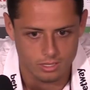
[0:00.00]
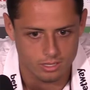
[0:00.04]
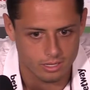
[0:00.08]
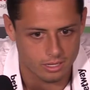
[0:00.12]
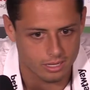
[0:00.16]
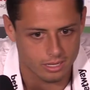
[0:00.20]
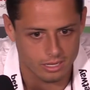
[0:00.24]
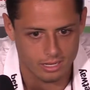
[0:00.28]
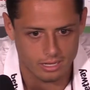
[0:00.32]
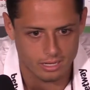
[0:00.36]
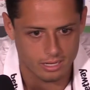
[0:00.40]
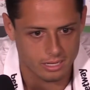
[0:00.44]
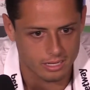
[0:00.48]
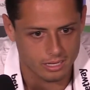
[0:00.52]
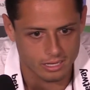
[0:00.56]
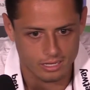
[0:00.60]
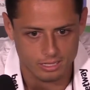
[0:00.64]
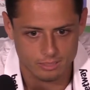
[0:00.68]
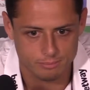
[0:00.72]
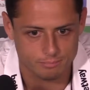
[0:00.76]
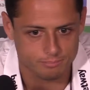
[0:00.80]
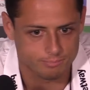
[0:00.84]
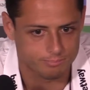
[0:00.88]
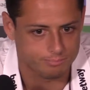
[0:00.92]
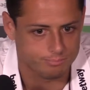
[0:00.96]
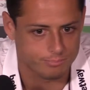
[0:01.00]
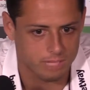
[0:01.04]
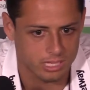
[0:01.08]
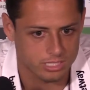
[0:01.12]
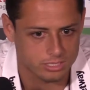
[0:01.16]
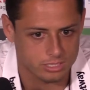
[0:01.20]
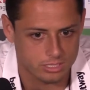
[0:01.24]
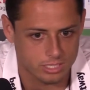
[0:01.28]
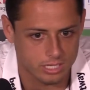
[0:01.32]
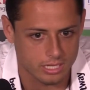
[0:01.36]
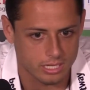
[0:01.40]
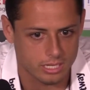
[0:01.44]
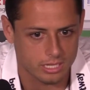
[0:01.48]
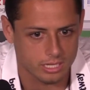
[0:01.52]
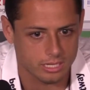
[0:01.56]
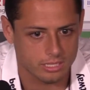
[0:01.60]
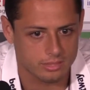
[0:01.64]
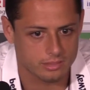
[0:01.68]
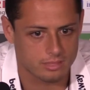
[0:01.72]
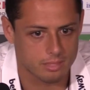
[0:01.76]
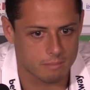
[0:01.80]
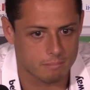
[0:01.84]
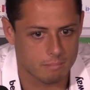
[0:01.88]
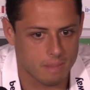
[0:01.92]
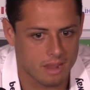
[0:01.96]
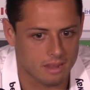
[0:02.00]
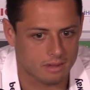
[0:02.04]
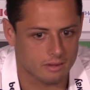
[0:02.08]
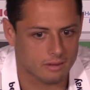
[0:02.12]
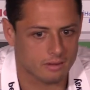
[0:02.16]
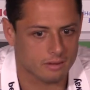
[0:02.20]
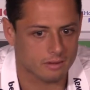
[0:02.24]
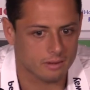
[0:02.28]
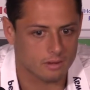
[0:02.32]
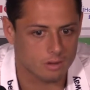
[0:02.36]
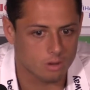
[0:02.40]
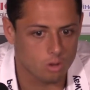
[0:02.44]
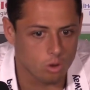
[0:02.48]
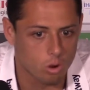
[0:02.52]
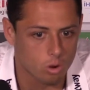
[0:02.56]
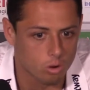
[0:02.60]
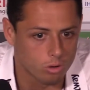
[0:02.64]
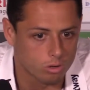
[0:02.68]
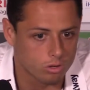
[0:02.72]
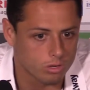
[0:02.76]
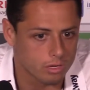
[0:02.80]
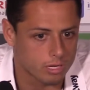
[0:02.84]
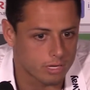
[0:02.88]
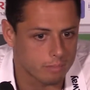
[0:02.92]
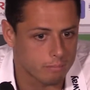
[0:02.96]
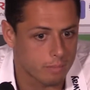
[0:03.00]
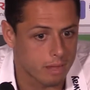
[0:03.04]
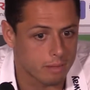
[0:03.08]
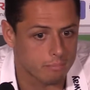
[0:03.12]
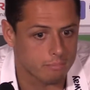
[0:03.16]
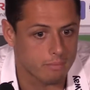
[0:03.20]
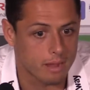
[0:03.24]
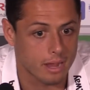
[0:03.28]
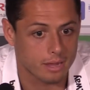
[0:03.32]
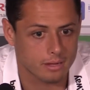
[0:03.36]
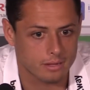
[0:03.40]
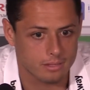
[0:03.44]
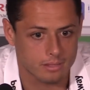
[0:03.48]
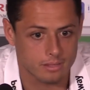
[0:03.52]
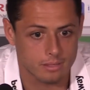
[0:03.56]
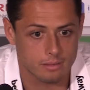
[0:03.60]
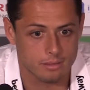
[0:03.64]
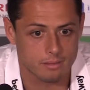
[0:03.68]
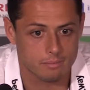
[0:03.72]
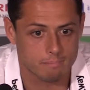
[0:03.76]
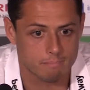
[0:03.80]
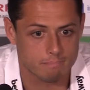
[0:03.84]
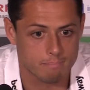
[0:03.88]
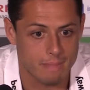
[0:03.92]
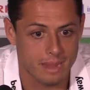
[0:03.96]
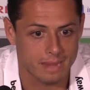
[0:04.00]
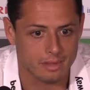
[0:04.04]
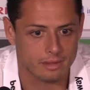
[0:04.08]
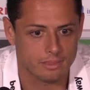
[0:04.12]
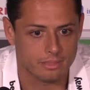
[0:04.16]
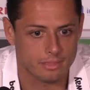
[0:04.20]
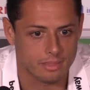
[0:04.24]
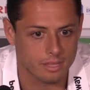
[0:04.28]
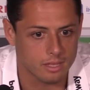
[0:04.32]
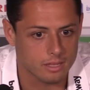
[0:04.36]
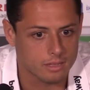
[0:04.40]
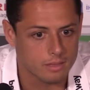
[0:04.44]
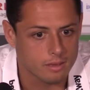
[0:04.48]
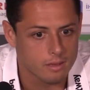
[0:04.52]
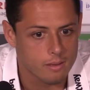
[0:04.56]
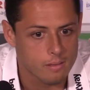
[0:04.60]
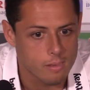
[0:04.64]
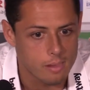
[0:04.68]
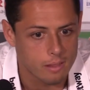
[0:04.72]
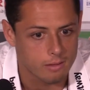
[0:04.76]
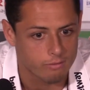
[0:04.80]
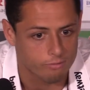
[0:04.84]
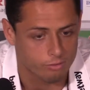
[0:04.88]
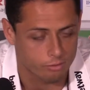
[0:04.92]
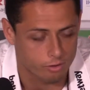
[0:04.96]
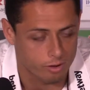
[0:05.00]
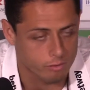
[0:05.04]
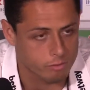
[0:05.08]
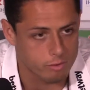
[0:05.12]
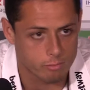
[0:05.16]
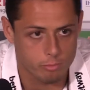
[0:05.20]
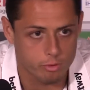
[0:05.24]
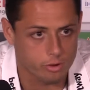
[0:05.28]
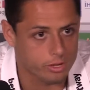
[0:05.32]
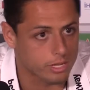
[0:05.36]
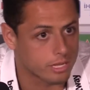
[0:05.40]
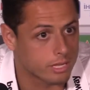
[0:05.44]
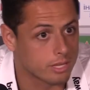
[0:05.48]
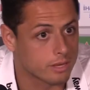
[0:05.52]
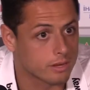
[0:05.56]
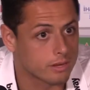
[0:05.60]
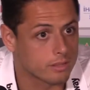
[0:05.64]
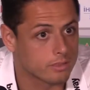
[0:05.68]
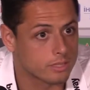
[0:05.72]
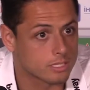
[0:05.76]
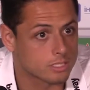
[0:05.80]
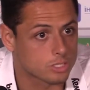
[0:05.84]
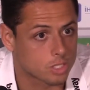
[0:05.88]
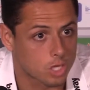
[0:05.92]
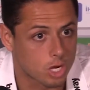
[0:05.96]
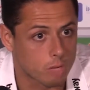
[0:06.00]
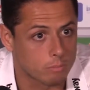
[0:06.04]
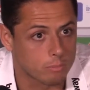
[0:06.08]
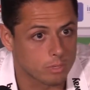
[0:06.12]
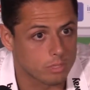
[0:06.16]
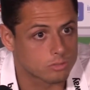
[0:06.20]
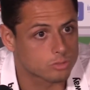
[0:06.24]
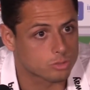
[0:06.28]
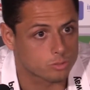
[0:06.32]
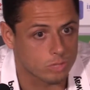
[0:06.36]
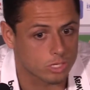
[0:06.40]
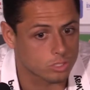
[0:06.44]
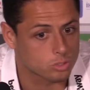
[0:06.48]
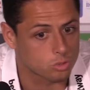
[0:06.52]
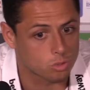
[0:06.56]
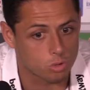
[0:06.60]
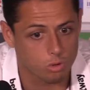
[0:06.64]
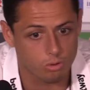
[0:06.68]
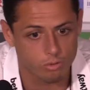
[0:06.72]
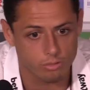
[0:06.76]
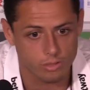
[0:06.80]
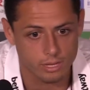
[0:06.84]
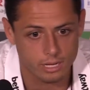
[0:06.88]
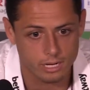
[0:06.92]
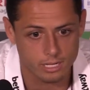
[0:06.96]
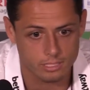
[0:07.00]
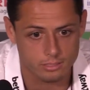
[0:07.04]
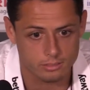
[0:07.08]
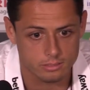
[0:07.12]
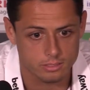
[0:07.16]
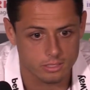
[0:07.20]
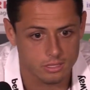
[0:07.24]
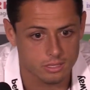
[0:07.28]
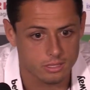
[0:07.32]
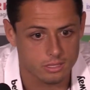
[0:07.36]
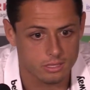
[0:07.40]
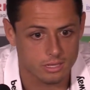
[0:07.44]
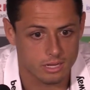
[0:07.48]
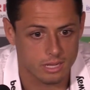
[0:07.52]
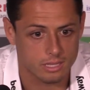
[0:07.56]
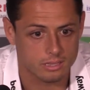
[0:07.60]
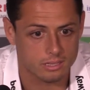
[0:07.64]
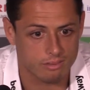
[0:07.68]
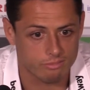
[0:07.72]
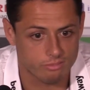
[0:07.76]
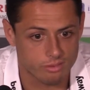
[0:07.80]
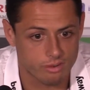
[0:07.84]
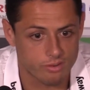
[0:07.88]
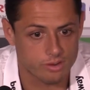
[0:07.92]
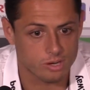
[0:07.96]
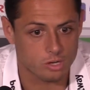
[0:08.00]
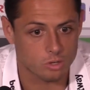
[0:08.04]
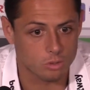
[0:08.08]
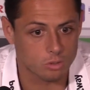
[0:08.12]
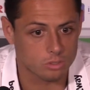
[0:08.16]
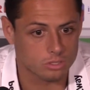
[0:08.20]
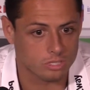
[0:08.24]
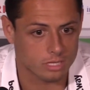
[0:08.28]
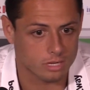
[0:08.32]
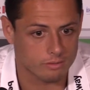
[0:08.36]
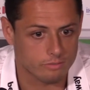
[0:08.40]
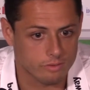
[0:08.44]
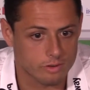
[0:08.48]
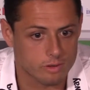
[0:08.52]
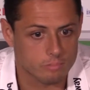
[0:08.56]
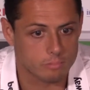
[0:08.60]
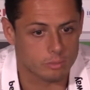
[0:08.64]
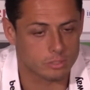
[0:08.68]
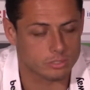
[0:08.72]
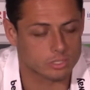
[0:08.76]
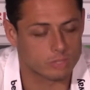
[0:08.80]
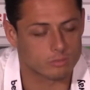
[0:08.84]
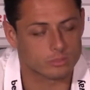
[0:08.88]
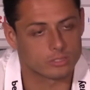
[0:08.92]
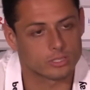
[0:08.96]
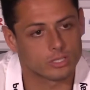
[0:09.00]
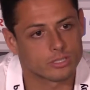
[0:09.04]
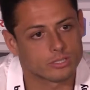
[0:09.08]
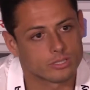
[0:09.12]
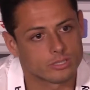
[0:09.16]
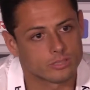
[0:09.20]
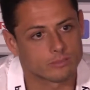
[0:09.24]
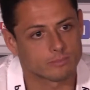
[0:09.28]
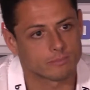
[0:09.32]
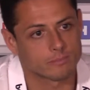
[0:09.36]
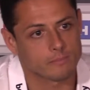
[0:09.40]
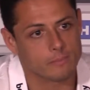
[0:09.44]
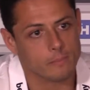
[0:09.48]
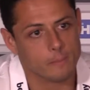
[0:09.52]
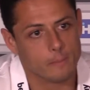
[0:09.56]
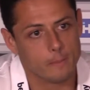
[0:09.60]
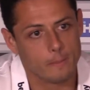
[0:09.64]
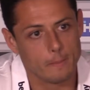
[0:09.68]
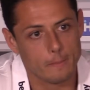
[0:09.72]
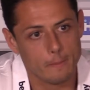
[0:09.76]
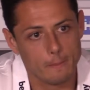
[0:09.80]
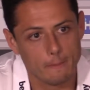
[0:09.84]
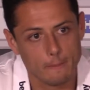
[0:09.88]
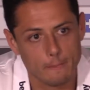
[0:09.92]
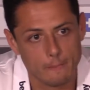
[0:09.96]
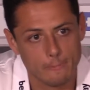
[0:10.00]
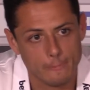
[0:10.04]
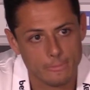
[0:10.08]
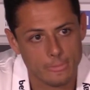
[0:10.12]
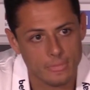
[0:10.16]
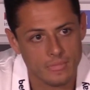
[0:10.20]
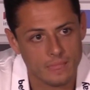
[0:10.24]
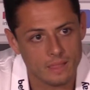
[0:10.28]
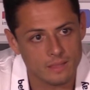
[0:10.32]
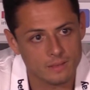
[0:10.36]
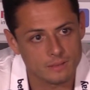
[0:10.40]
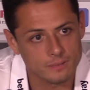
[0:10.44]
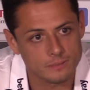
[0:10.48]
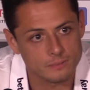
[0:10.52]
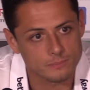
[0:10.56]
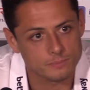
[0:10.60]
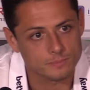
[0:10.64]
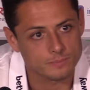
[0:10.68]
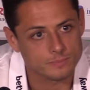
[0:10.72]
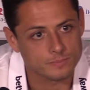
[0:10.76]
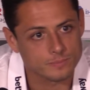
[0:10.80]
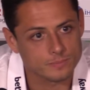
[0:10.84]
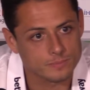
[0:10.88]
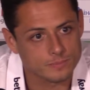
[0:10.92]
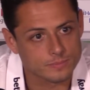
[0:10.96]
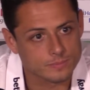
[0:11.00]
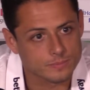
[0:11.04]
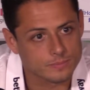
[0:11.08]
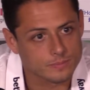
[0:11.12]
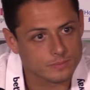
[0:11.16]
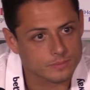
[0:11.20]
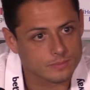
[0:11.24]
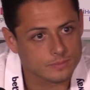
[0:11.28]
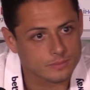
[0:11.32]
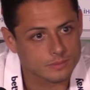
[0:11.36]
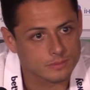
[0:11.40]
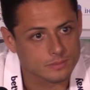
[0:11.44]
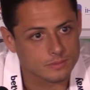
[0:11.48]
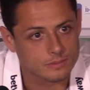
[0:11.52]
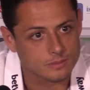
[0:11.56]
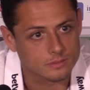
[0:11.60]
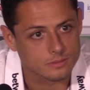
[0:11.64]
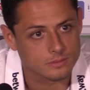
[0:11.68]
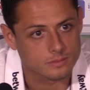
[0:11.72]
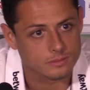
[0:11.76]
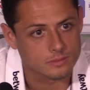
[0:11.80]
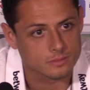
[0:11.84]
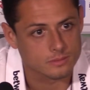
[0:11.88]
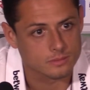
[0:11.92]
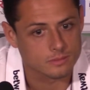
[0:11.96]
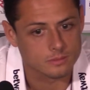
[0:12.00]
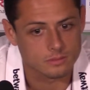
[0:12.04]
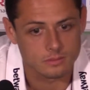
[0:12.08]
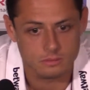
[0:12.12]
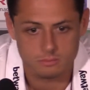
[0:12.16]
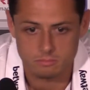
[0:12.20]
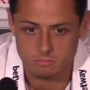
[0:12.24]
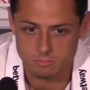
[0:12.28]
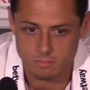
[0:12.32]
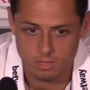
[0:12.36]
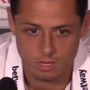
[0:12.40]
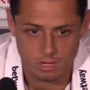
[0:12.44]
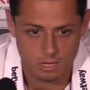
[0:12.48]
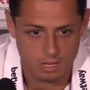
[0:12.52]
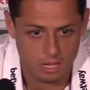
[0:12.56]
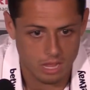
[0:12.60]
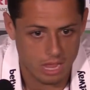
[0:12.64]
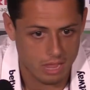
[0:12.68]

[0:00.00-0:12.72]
Uh, that's the, the main goal in my mind and the main thing for everybody here in this club, not to try to go there and get a very good and a very important result. And how's your match fitness? Are you ready to start? Are you fit to start this match?